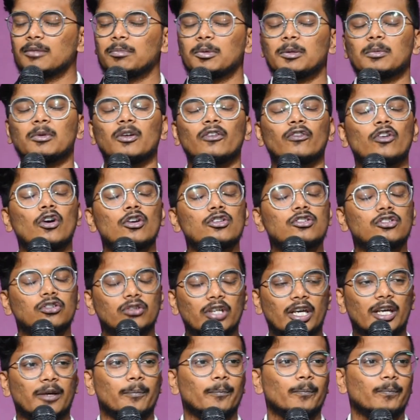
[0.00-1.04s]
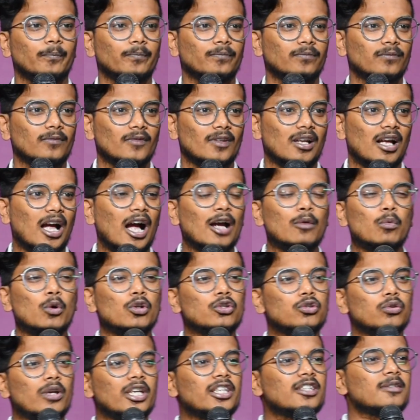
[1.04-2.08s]
Dear people of God, today,
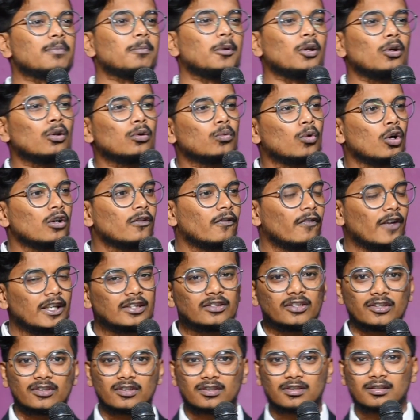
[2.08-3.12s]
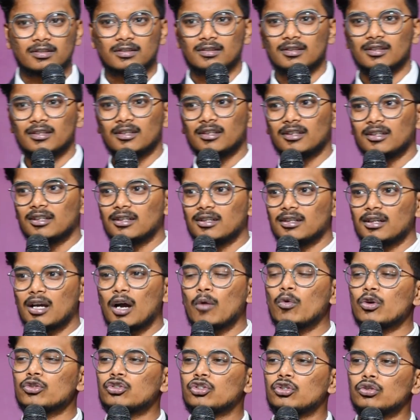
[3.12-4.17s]
I want to explore what faith is.
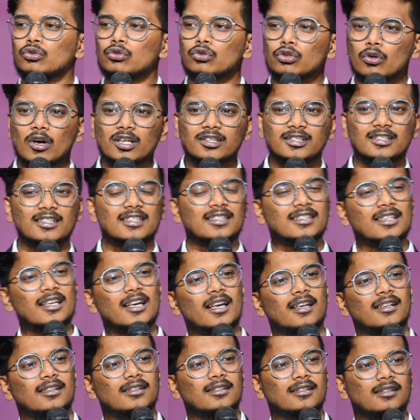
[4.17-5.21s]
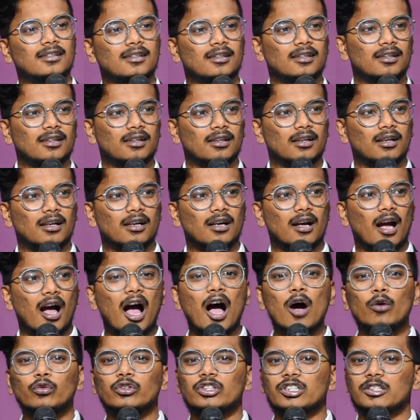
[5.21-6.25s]
I want you to understand
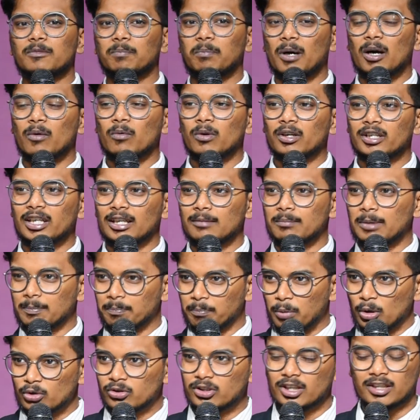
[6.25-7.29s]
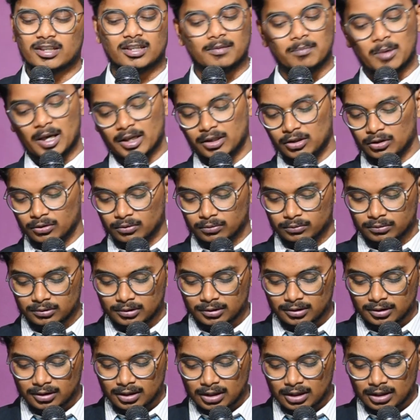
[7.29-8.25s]
how this power can be possessed by you.